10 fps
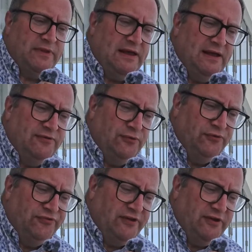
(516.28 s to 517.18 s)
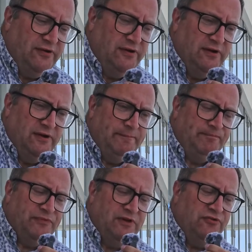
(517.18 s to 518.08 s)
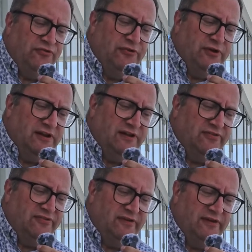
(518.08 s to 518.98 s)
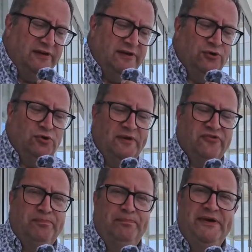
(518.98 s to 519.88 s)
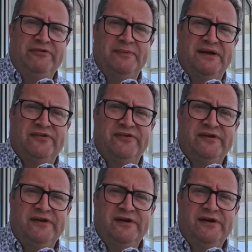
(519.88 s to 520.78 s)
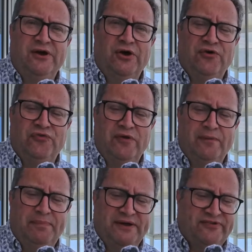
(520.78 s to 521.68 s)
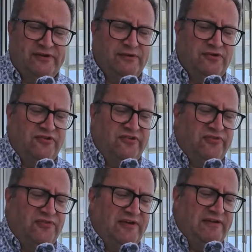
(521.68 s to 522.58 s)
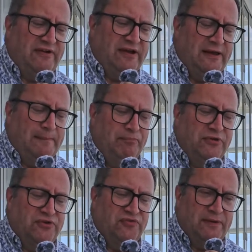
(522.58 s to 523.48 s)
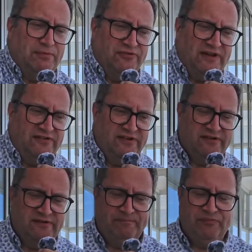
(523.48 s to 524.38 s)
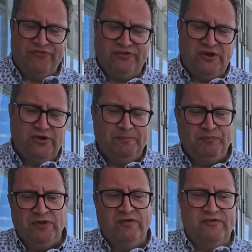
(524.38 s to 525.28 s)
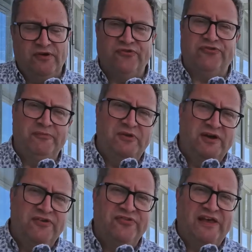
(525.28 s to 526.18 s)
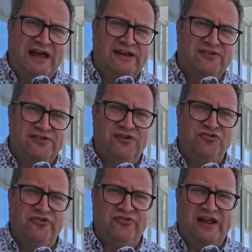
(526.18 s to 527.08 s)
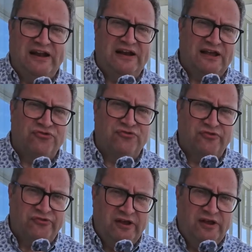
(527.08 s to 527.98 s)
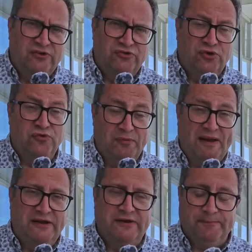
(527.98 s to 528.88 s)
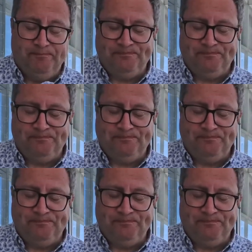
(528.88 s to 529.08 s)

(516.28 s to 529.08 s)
And also, just look at this almost pyramid of butter, which is very, very beautifully presented. So those are some nice added touches and added extras to the menu.